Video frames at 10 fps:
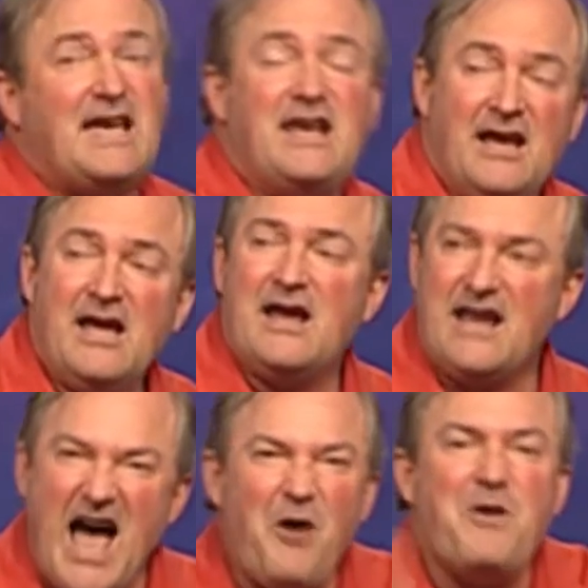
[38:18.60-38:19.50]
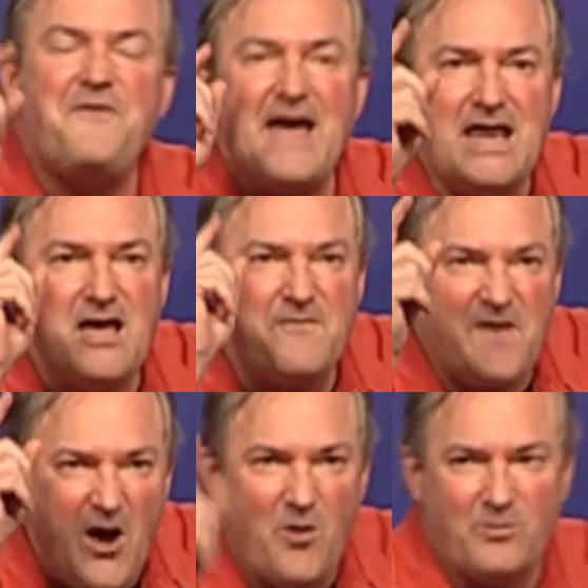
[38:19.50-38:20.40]
Now, if any of
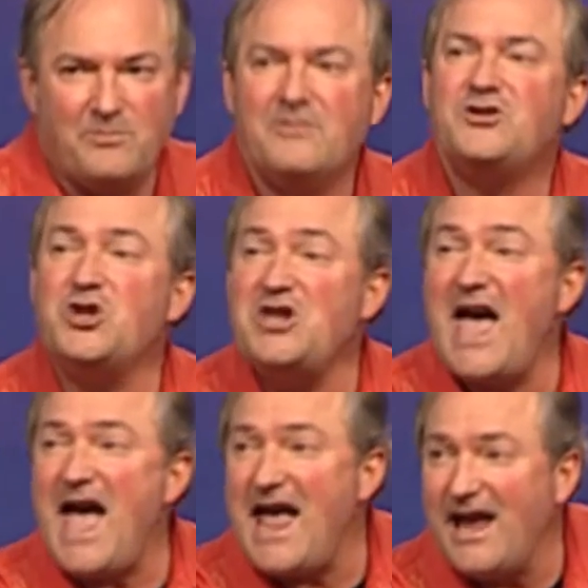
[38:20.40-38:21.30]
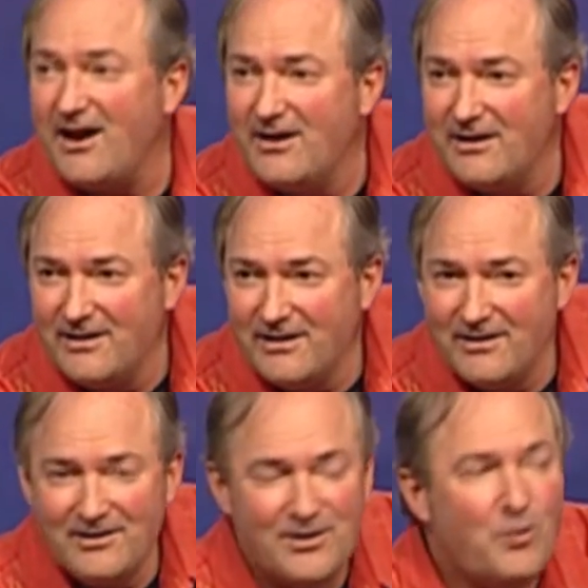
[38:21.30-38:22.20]
you today
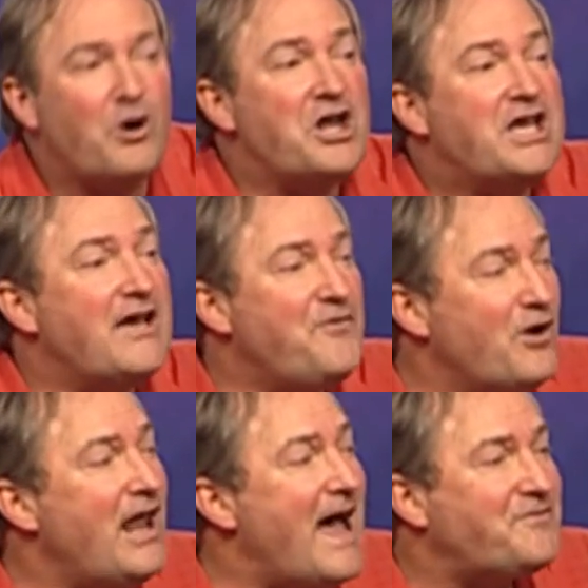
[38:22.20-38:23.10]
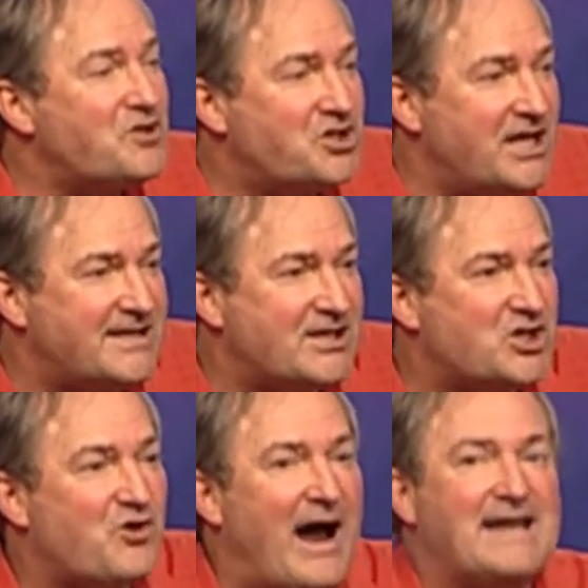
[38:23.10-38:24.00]
want to give your life to Jesus
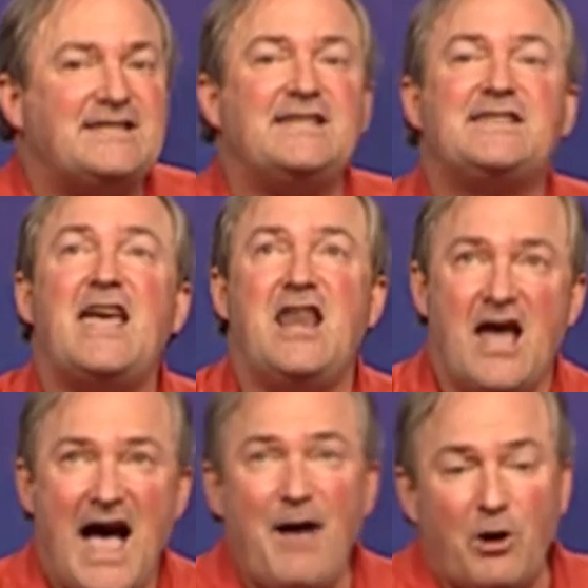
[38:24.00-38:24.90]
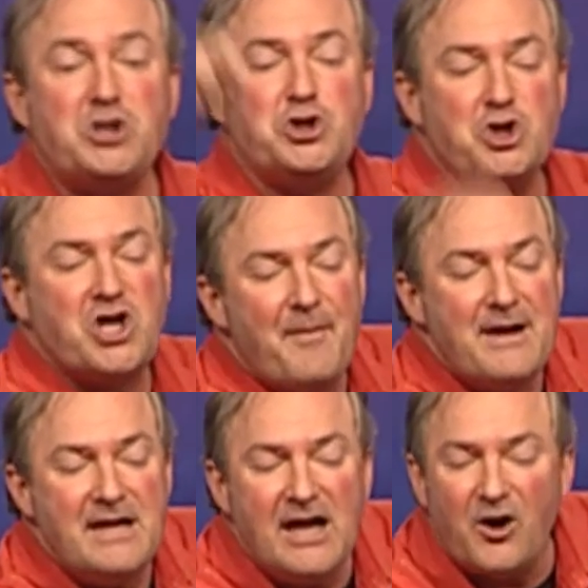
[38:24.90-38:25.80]
Christ, he said, I want you to come and
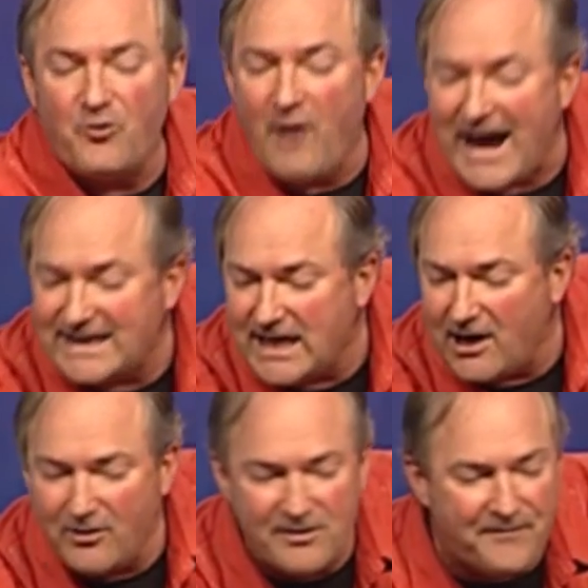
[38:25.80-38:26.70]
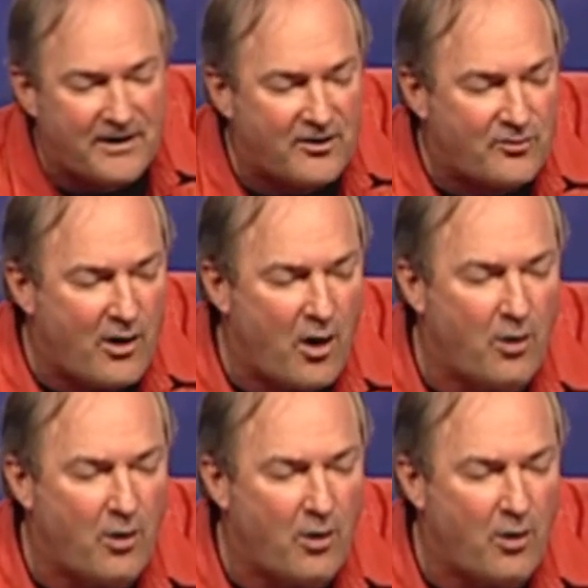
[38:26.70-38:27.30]
kneel right here in the front of the road.